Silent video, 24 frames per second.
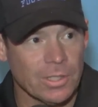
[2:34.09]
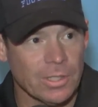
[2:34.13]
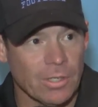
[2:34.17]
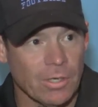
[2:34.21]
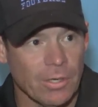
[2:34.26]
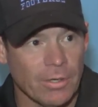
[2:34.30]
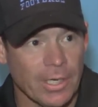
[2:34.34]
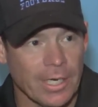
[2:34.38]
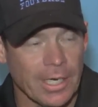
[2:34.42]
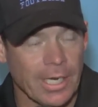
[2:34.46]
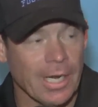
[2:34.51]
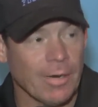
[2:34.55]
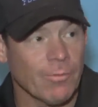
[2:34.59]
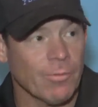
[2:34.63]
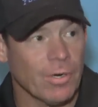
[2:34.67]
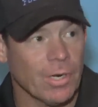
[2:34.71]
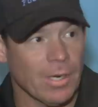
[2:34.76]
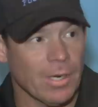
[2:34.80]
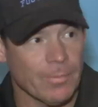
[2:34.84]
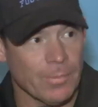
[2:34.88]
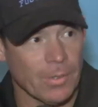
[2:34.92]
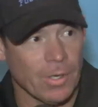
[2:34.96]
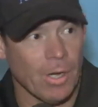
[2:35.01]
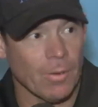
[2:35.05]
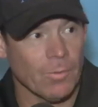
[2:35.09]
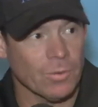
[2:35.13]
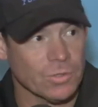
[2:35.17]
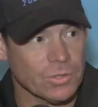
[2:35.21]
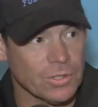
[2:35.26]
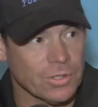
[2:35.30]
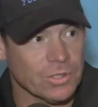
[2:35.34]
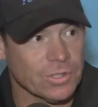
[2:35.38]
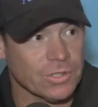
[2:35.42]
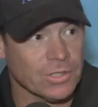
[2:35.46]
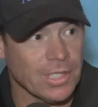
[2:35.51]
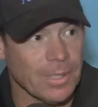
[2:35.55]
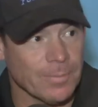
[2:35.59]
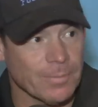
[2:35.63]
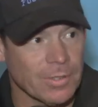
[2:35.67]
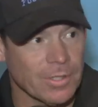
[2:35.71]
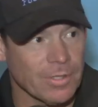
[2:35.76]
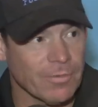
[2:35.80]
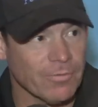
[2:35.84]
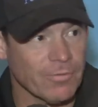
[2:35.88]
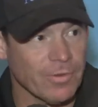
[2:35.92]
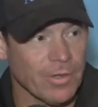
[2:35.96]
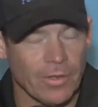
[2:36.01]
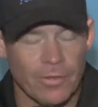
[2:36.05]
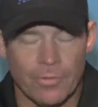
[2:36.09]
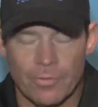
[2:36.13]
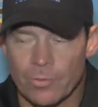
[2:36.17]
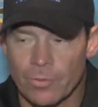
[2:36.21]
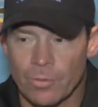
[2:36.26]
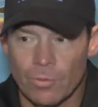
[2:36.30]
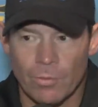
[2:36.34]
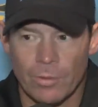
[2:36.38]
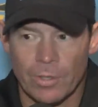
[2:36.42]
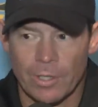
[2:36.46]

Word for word: you know, that guy went up and almost intercepted it, fell through,